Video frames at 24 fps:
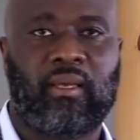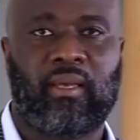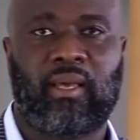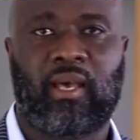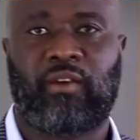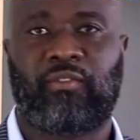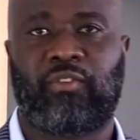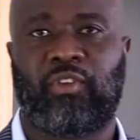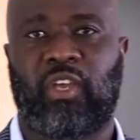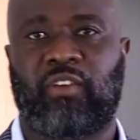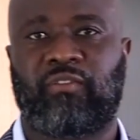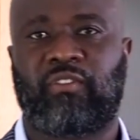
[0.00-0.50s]

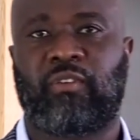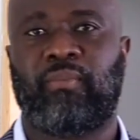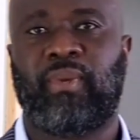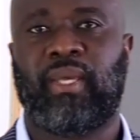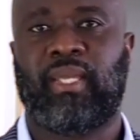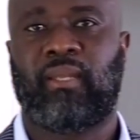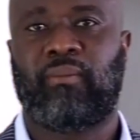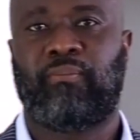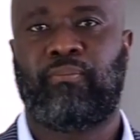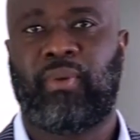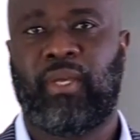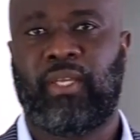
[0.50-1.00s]
Have you ever
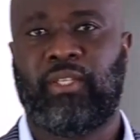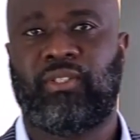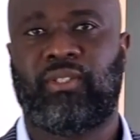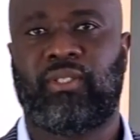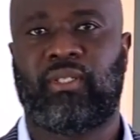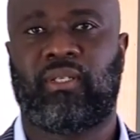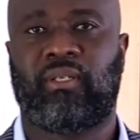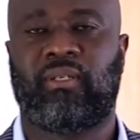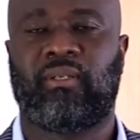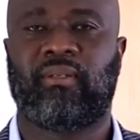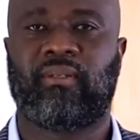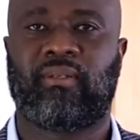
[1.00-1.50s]
made a pitch
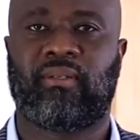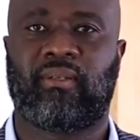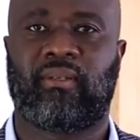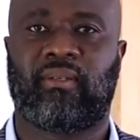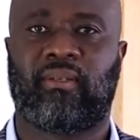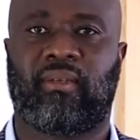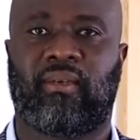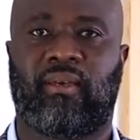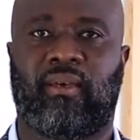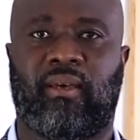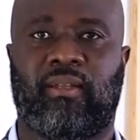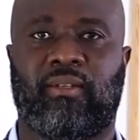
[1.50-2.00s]

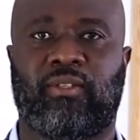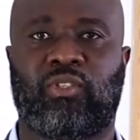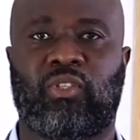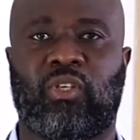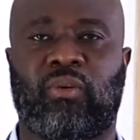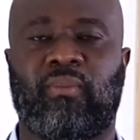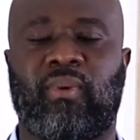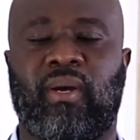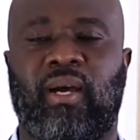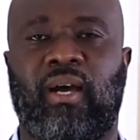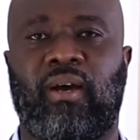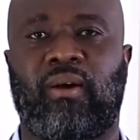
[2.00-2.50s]
and
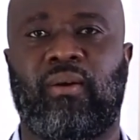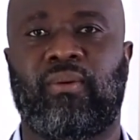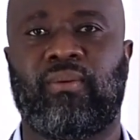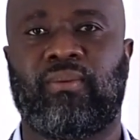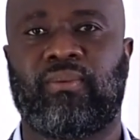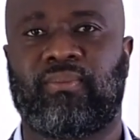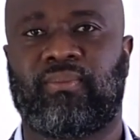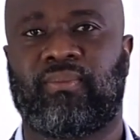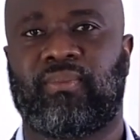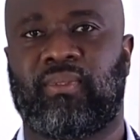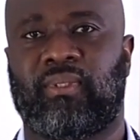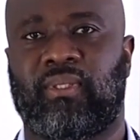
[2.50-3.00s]
somehow
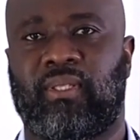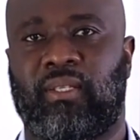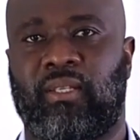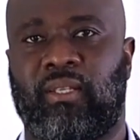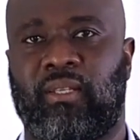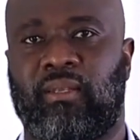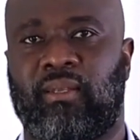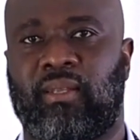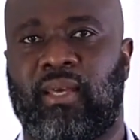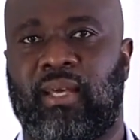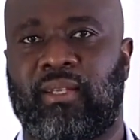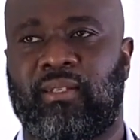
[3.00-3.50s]

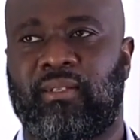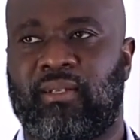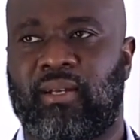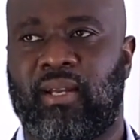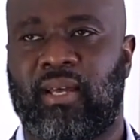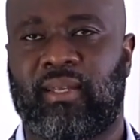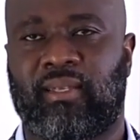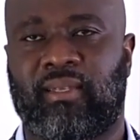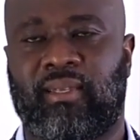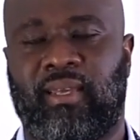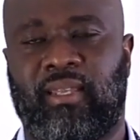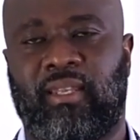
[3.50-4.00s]
didn't
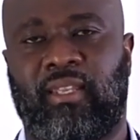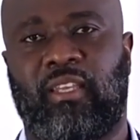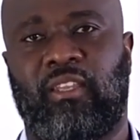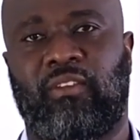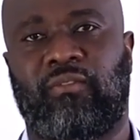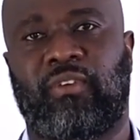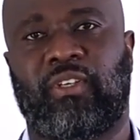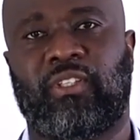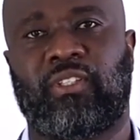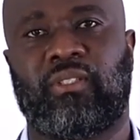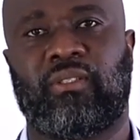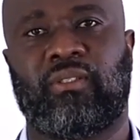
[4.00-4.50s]
attract any
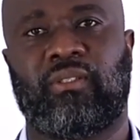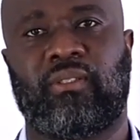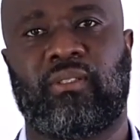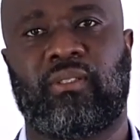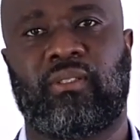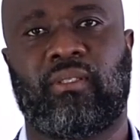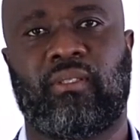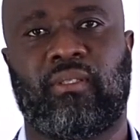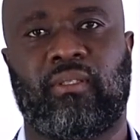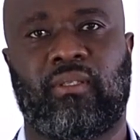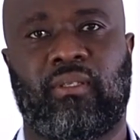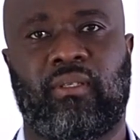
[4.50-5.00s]

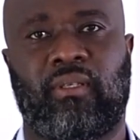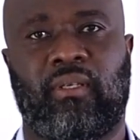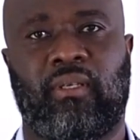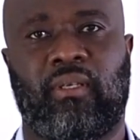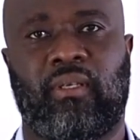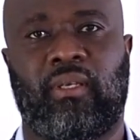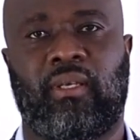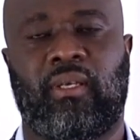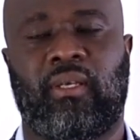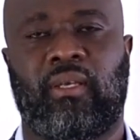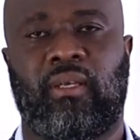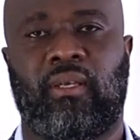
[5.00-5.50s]
investors?
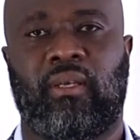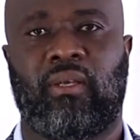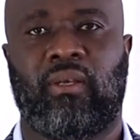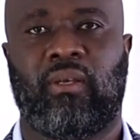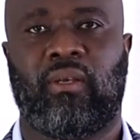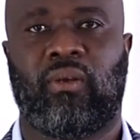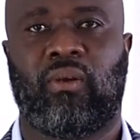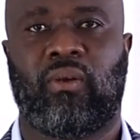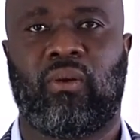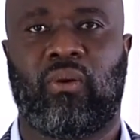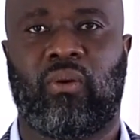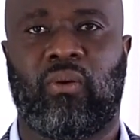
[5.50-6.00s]

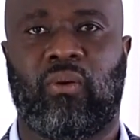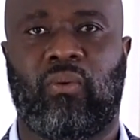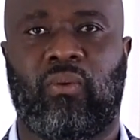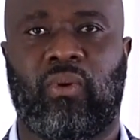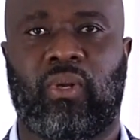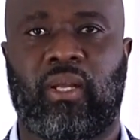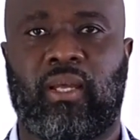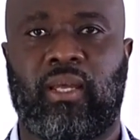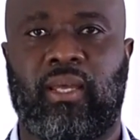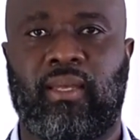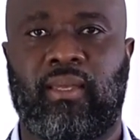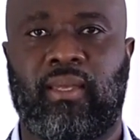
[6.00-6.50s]
What
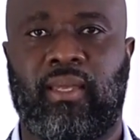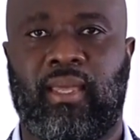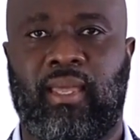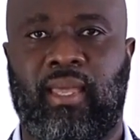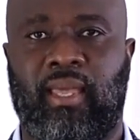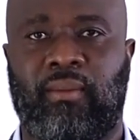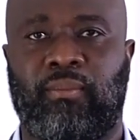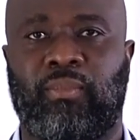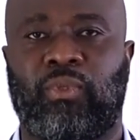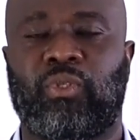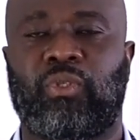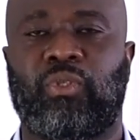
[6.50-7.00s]
I
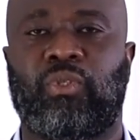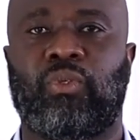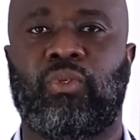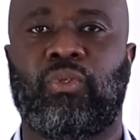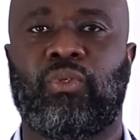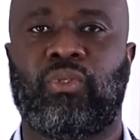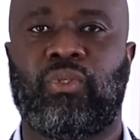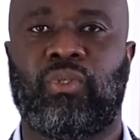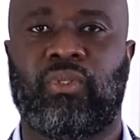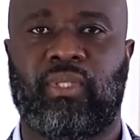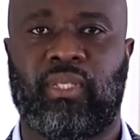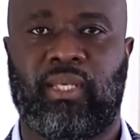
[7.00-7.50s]
aim to do
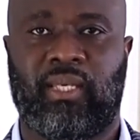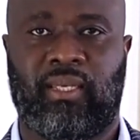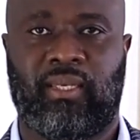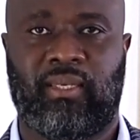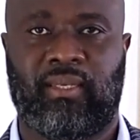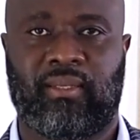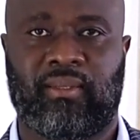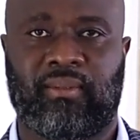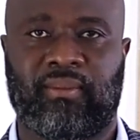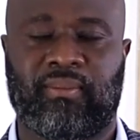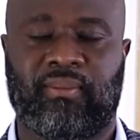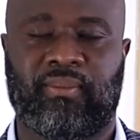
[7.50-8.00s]
today
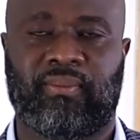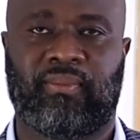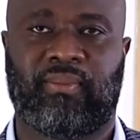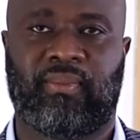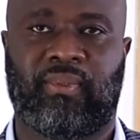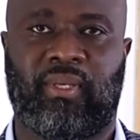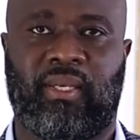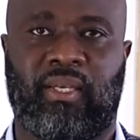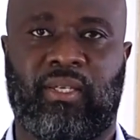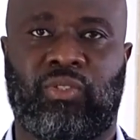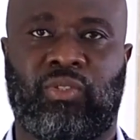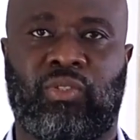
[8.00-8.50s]

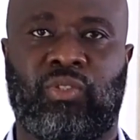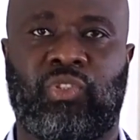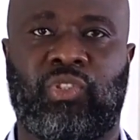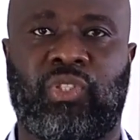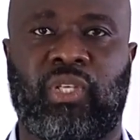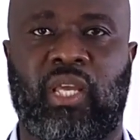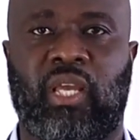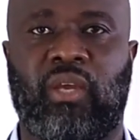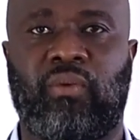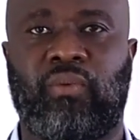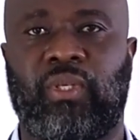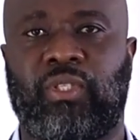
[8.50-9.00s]
is to
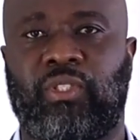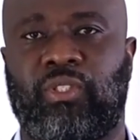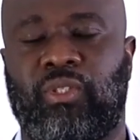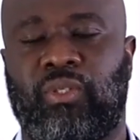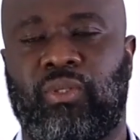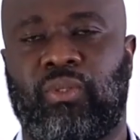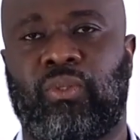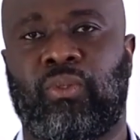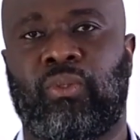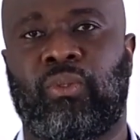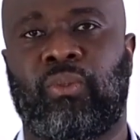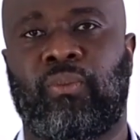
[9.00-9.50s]
share with
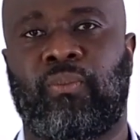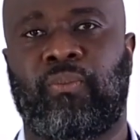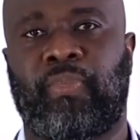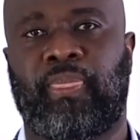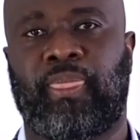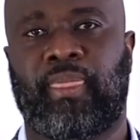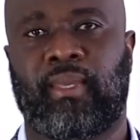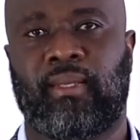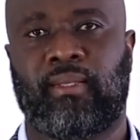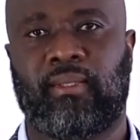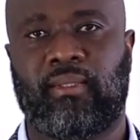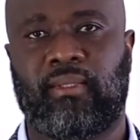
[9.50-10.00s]
you
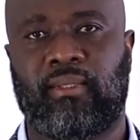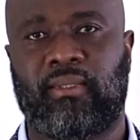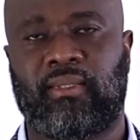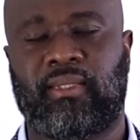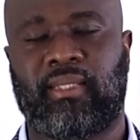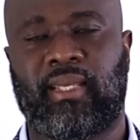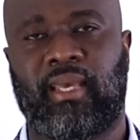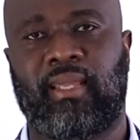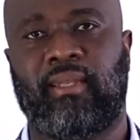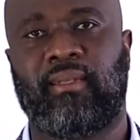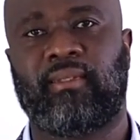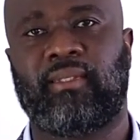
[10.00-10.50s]

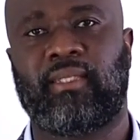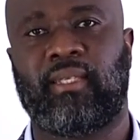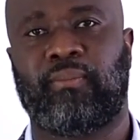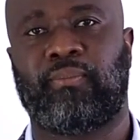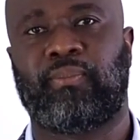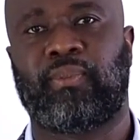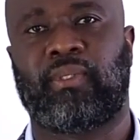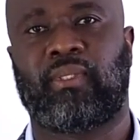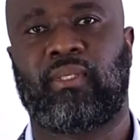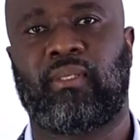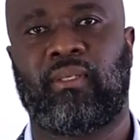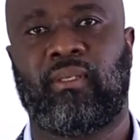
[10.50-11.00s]
10
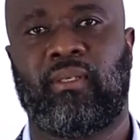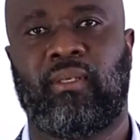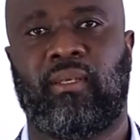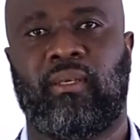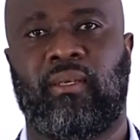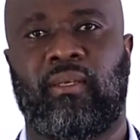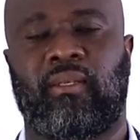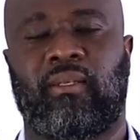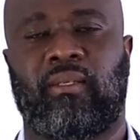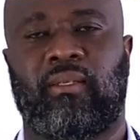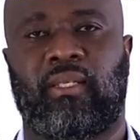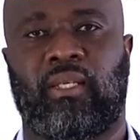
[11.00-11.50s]
tips
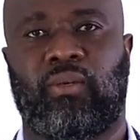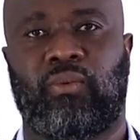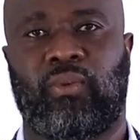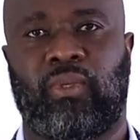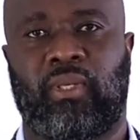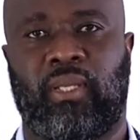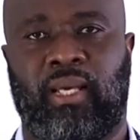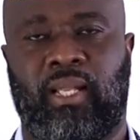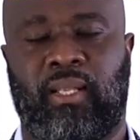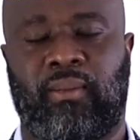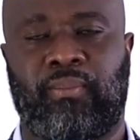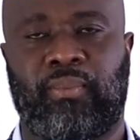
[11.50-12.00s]
that will
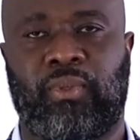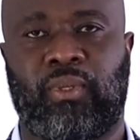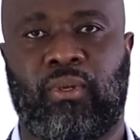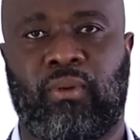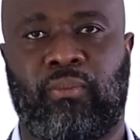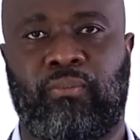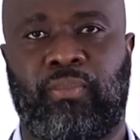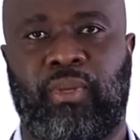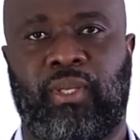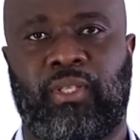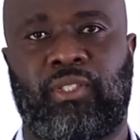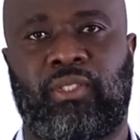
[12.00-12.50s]
help your
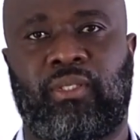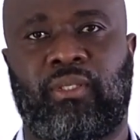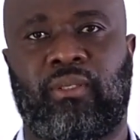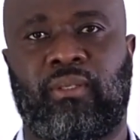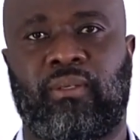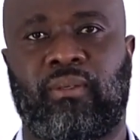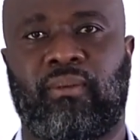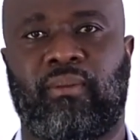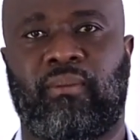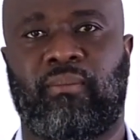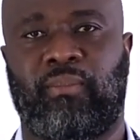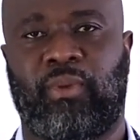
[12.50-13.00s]
pitch
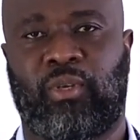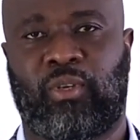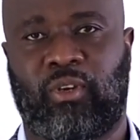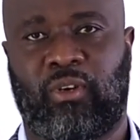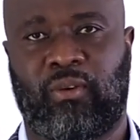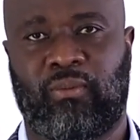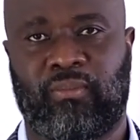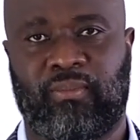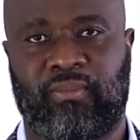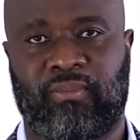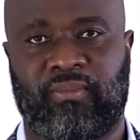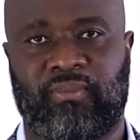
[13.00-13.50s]

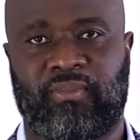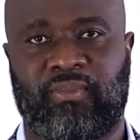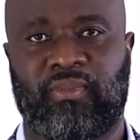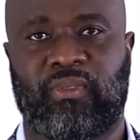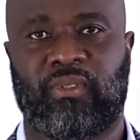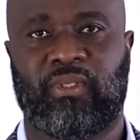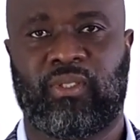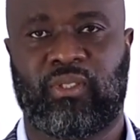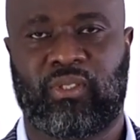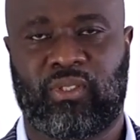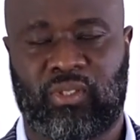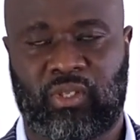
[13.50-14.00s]
become
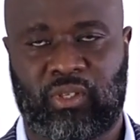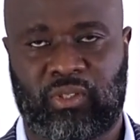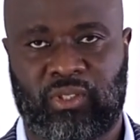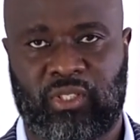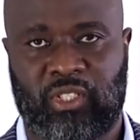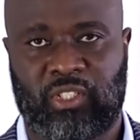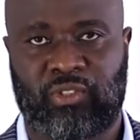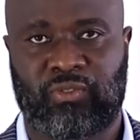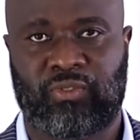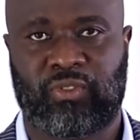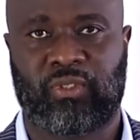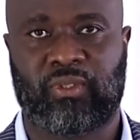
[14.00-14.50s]

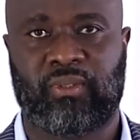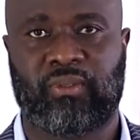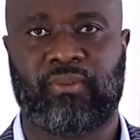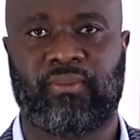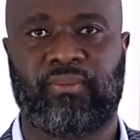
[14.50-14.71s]
successful.